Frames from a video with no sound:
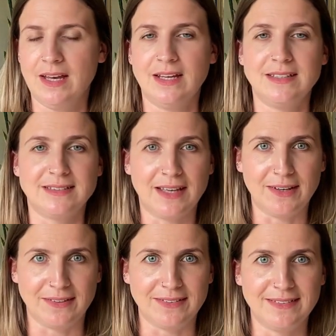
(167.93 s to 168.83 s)

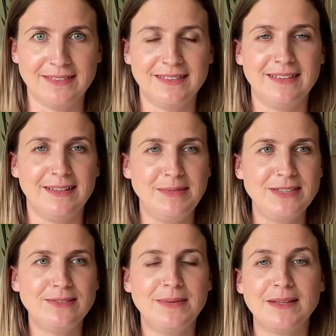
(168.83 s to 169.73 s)
So let me
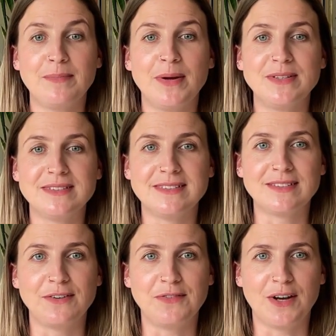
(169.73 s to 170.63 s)
talk about the bonuses
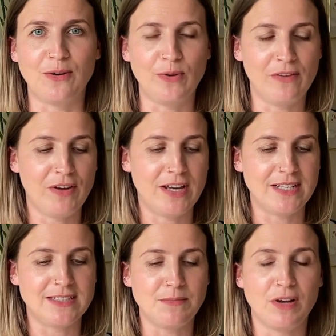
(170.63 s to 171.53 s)
so far. We have
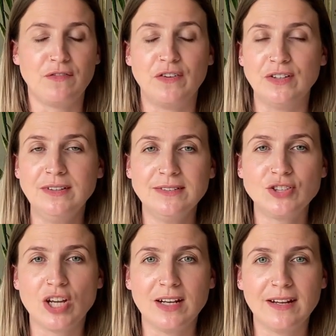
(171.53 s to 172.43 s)
had my full
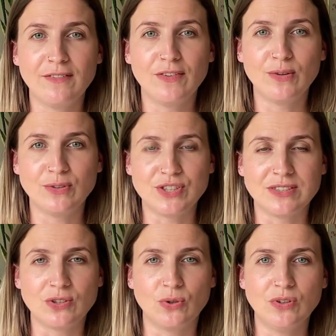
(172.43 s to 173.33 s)
Journaling for
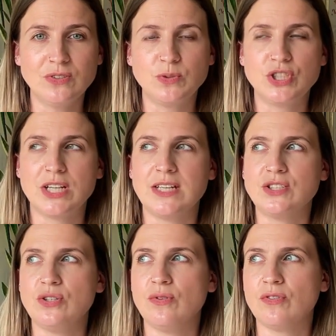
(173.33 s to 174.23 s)
Launches course, which
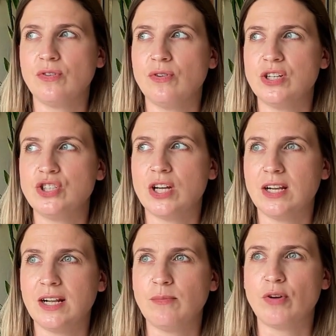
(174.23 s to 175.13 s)
takes you through a
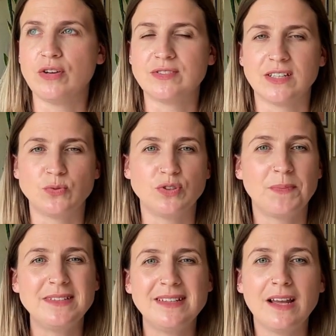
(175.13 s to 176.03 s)
journaling process, which is
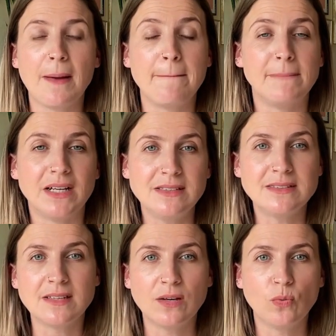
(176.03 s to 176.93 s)
basically like
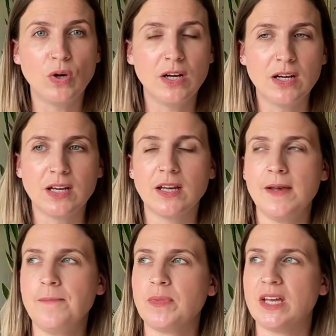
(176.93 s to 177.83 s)
mindset work,
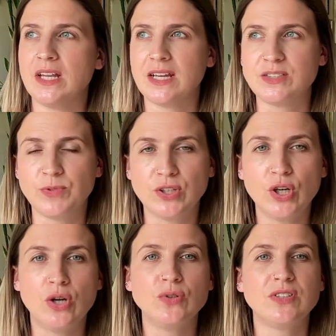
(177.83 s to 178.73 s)
connecting with the
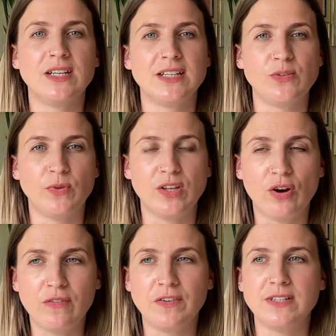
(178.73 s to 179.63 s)
goals, connecting with the
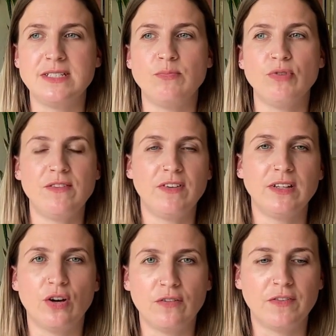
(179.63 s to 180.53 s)
offer, debriefing
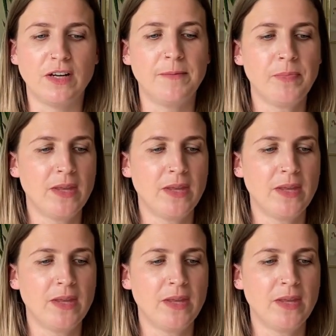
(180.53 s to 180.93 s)
the offer,